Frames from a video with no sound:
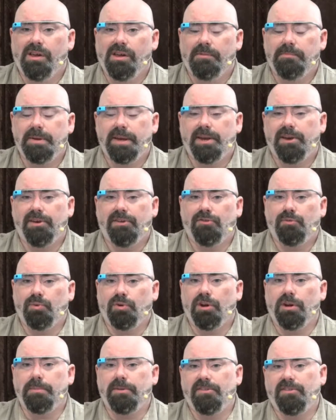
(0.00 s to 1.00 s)
because we're
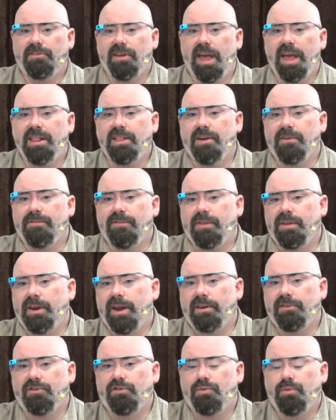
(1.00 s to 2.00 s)
going to be staying there for the
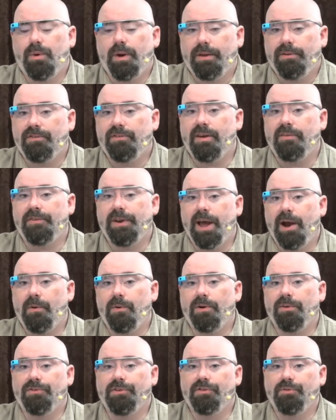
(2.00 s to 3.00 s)
next 27
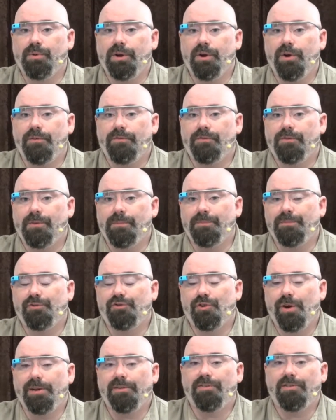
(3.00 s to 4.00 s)
hours as we go from
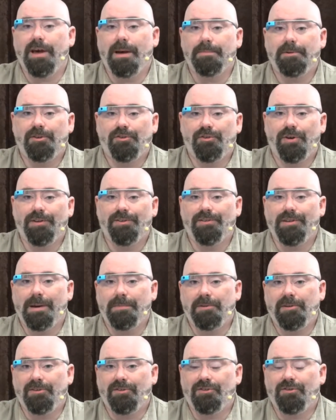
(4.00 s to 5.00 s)
train stop to train
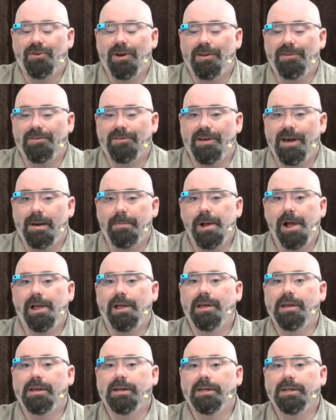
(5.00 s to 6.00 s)
stop to train stop.
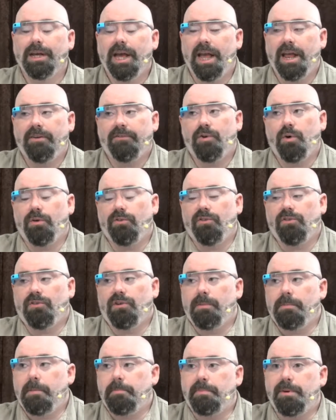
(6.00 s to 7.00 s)
And of course, it's
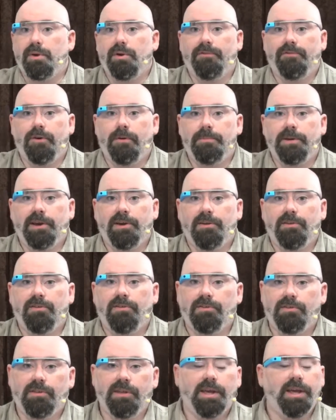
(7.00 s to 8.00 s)
going to be beautiful
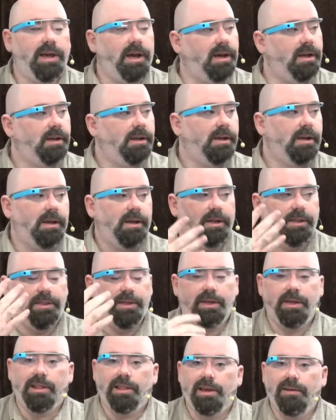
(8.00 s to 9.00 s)
because the
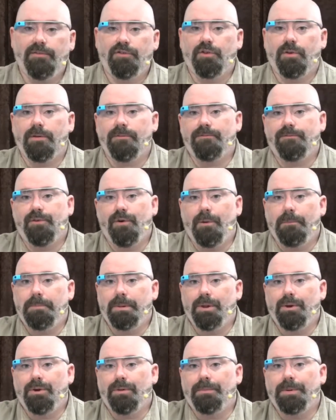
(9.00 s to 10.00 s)
leaves are in full
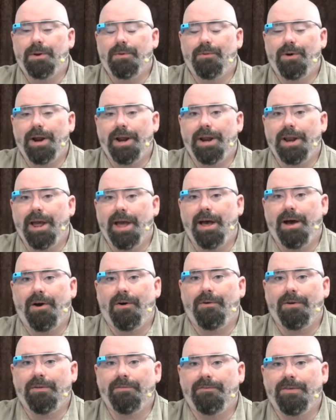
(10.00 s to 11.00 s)
bloom right
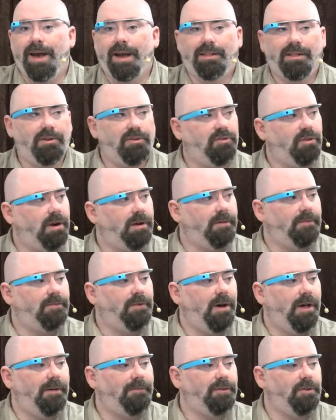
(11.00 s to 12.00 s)
now. In fact, they're starting to
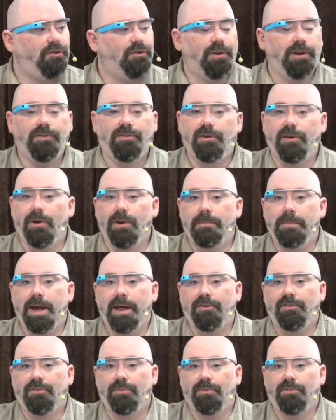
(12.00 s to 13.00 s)
fall off the trees here in
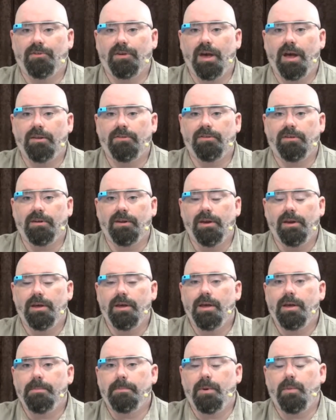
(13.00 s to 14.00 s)
Madison, Wisconsin.
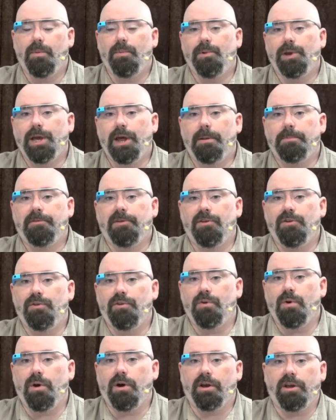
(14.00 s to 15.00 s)
But when we get up to New
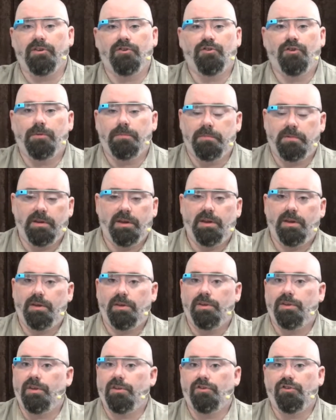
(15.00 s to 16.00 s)
York, it
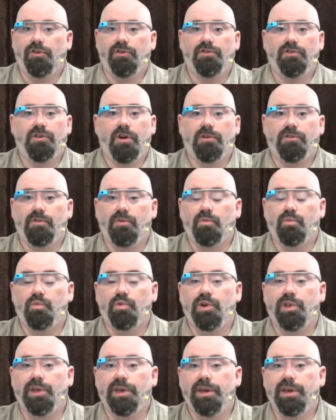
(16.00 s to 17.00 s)
should start to
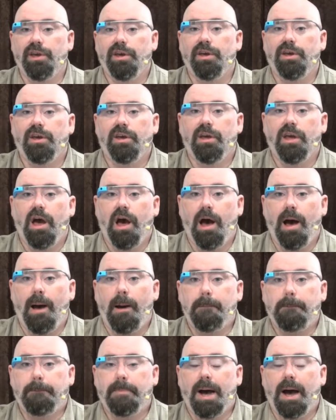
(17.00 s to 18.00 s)
really
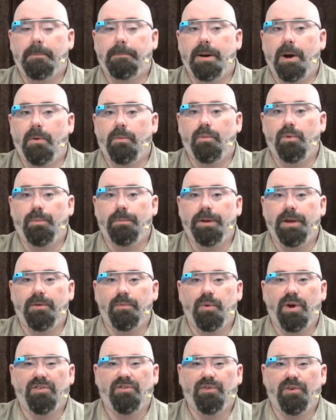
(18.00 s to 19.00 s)
pop out. We'll be in
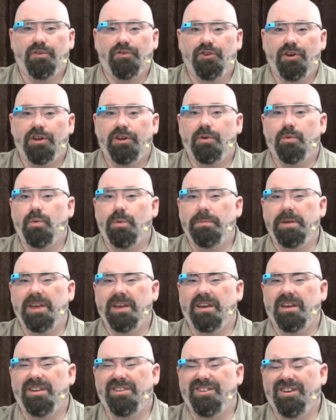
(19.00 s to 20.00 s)
West Virginia. We'll be
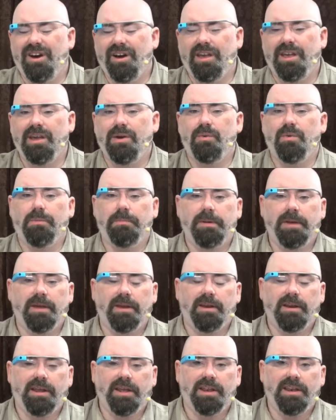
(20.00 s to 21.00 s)
in Kentucky. We'll be
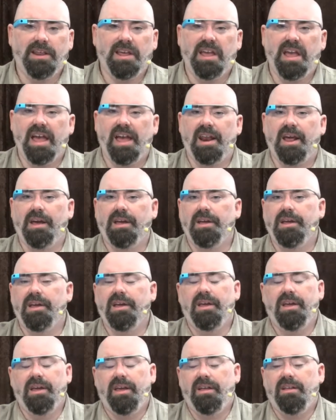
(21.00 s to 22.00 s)
in Indiana.
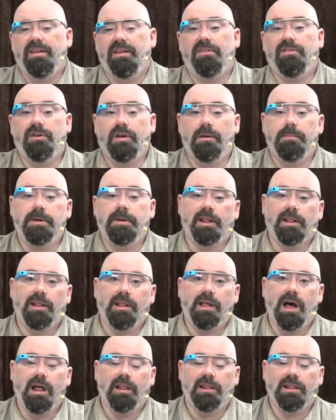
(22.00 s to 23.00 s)
It's going to be
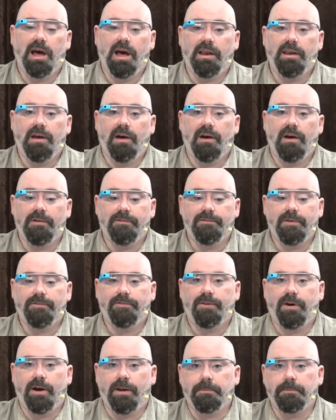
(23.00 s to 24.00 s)
a lot of
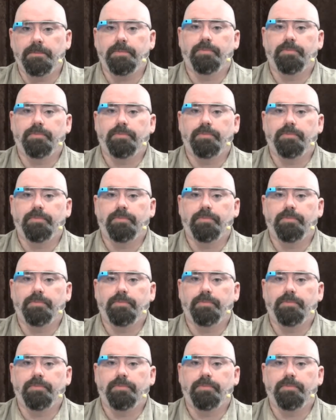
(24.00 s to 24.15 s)
fun.